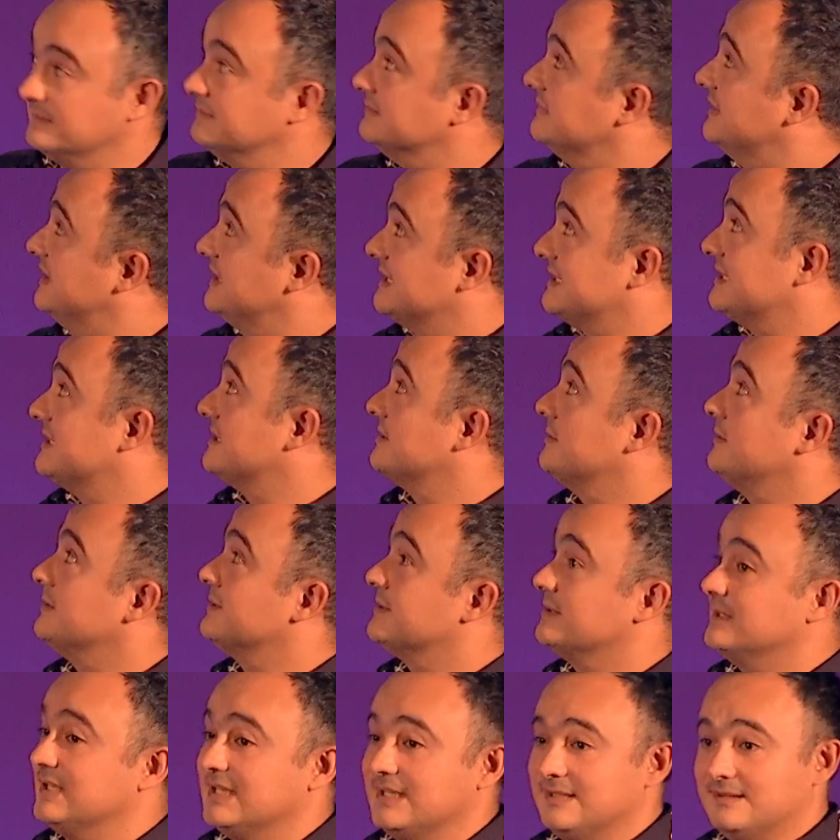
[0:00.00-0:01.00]
This is
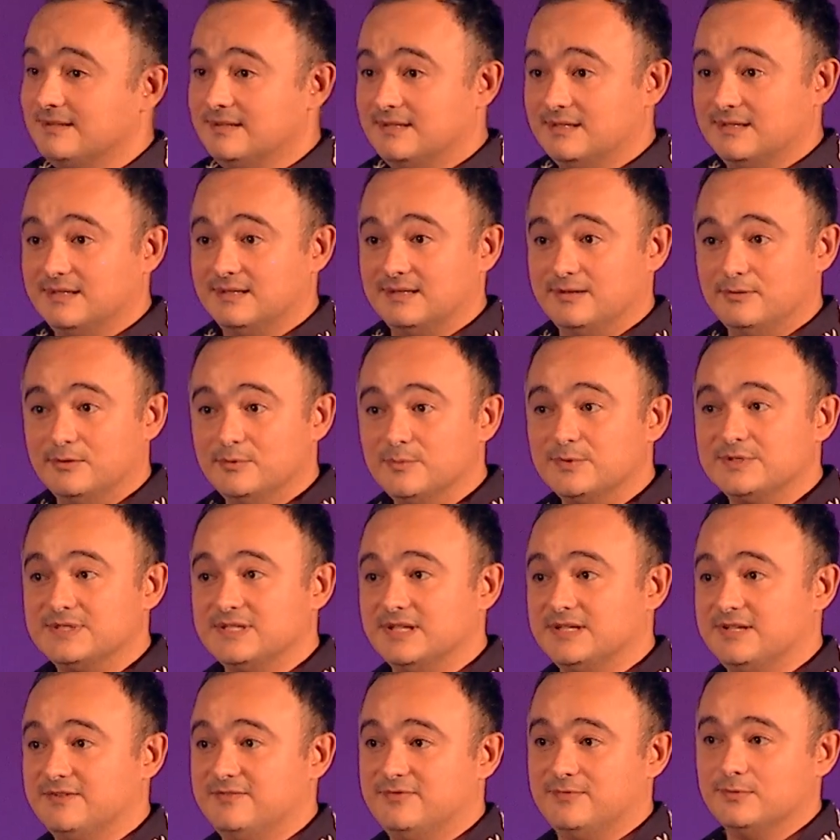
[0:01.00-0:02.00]
also like almost
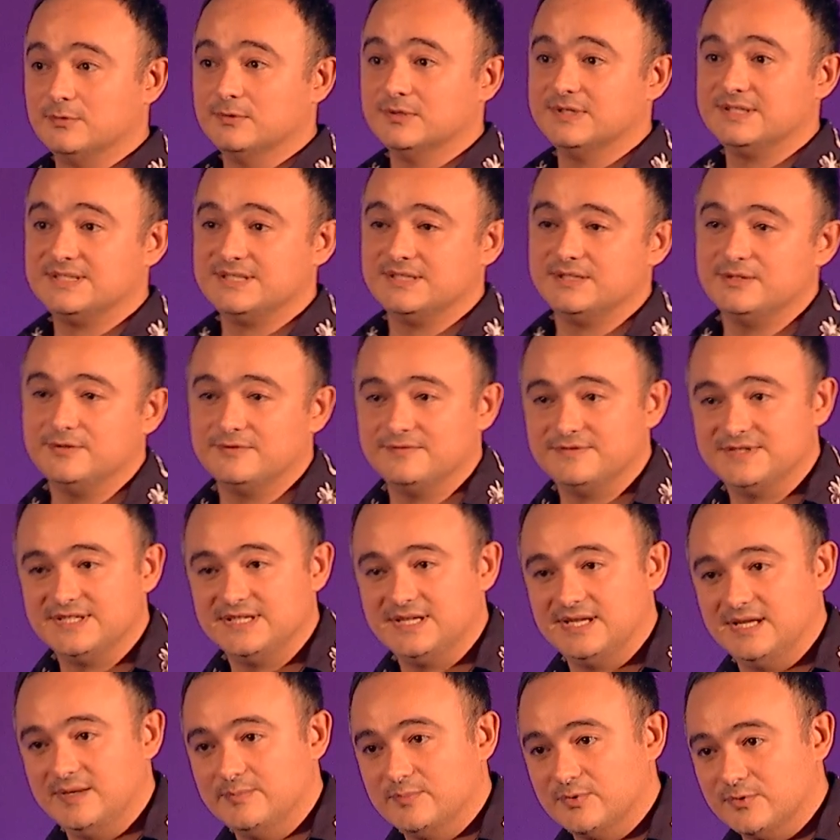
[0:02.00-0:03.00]
like a full listing of
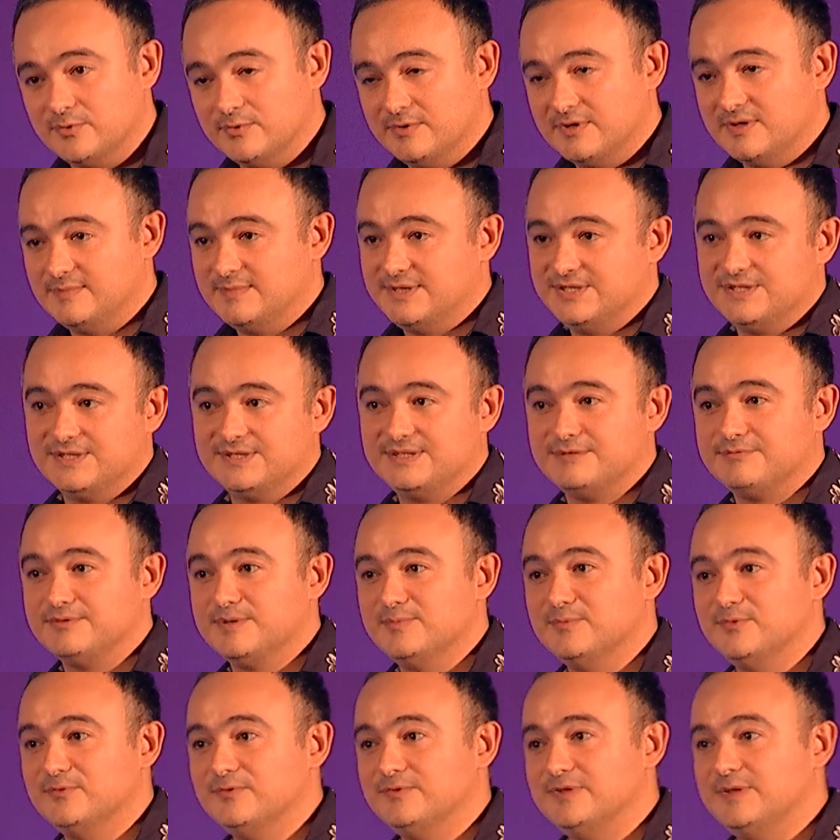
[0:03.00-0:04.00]
ZK program. I just
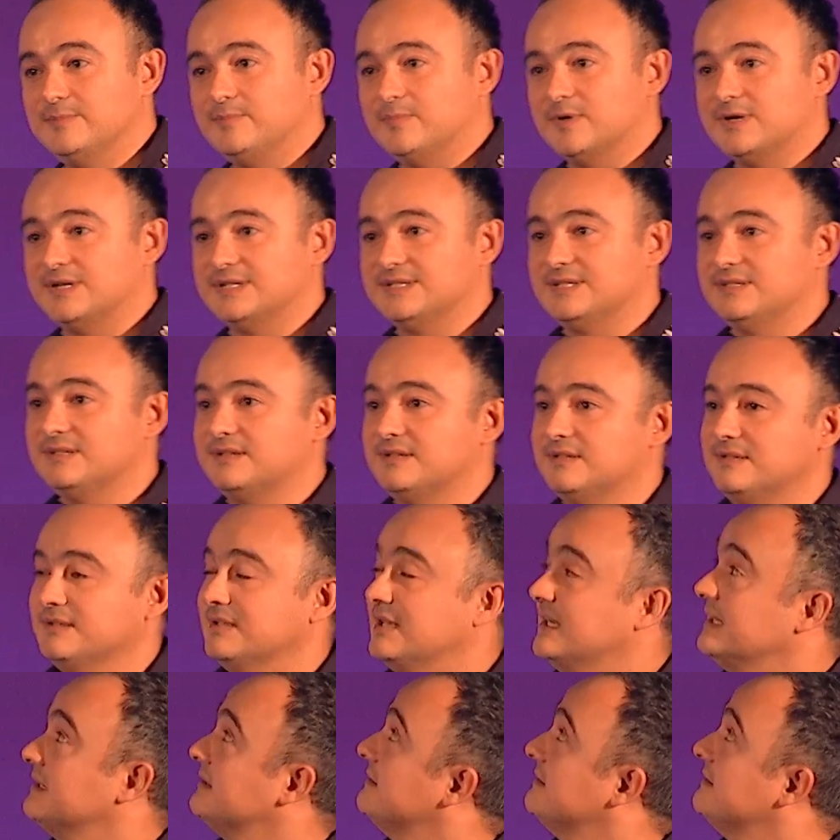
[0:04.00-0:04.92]
removed the parts that are not